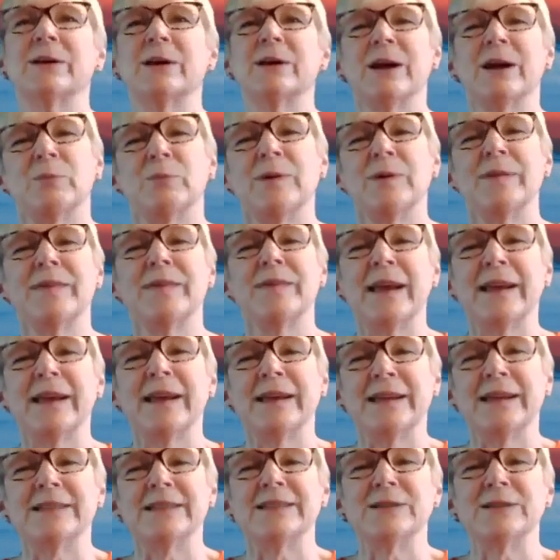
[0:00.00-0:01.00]
and when they
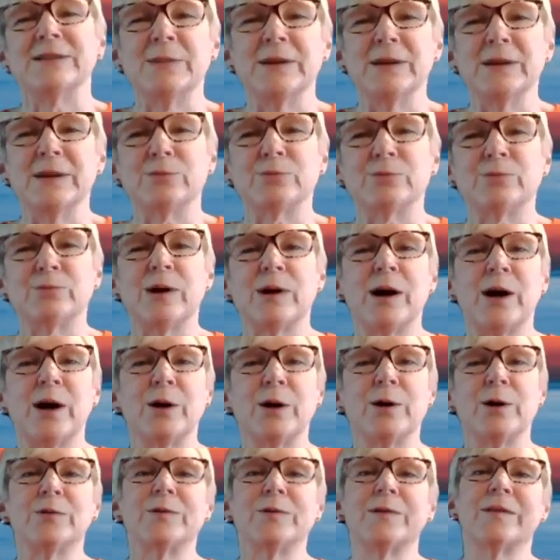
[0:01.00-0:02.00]
need to be
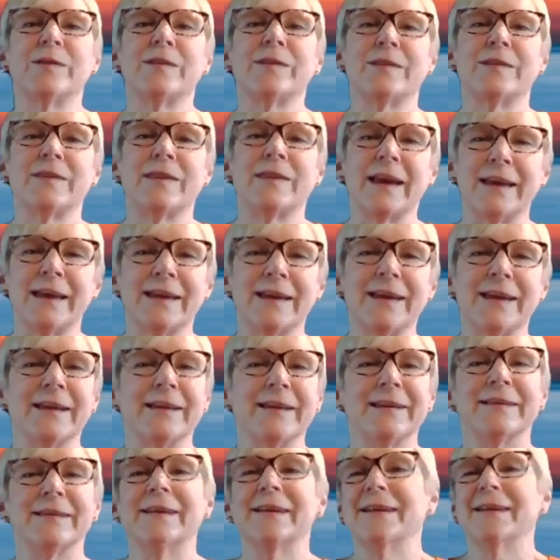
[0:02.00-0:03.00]
enrolled so that they
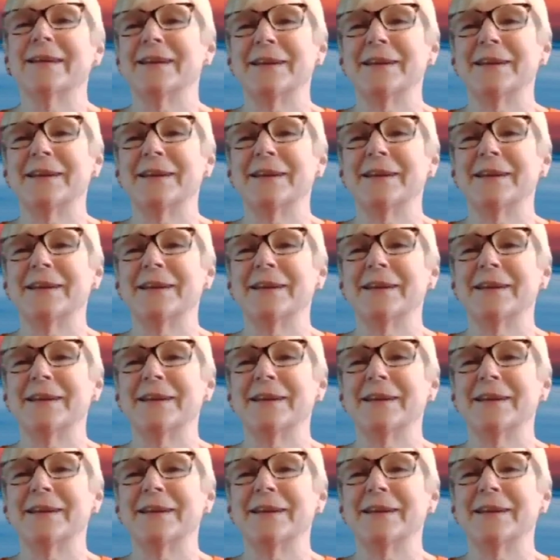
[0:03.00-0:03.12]
can,